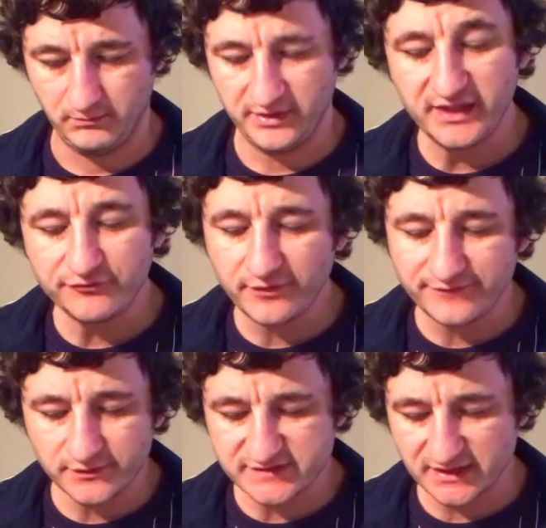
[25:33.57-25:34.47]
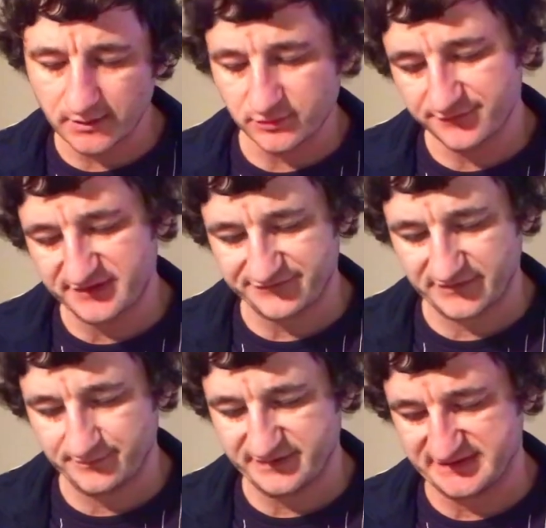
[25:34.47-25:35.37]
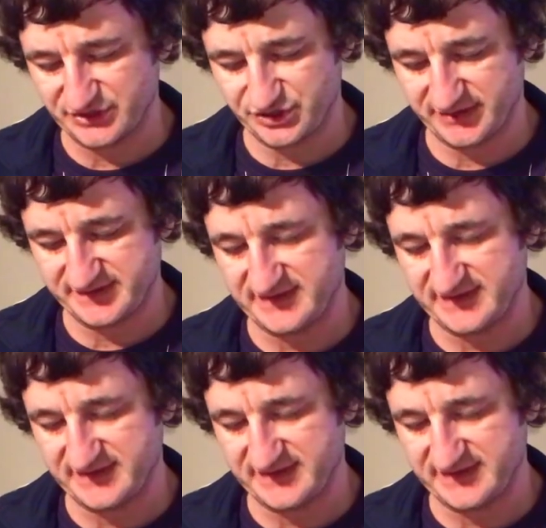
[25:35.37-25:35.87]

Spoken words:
He reviews a number of different positions.